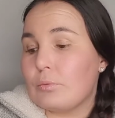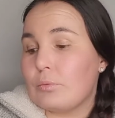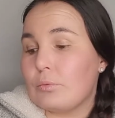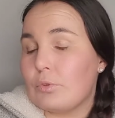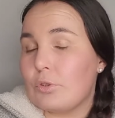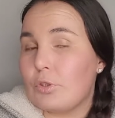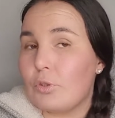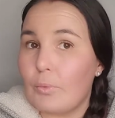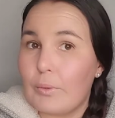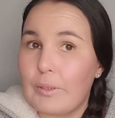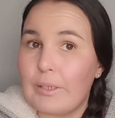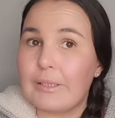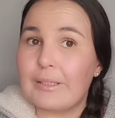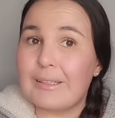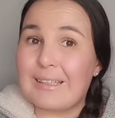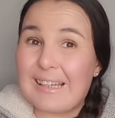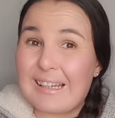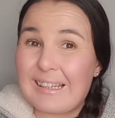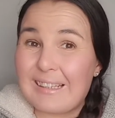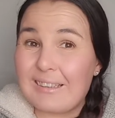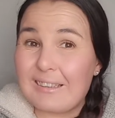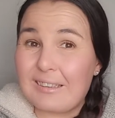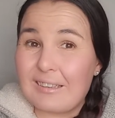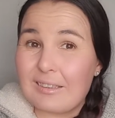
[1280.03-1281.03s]
doing
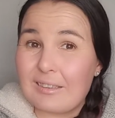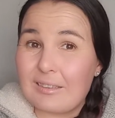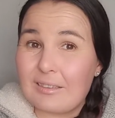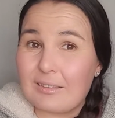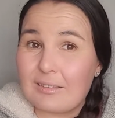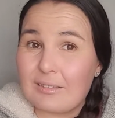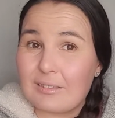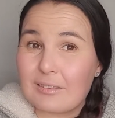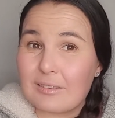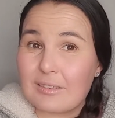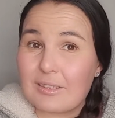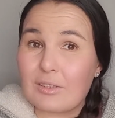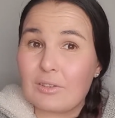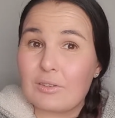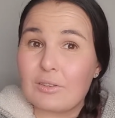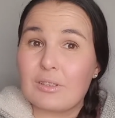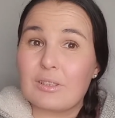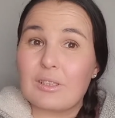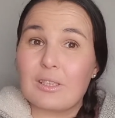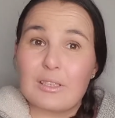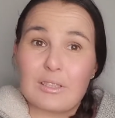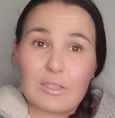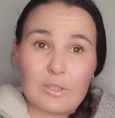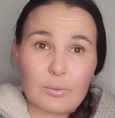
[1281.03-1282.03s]
that. So
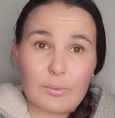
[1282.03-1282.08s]
this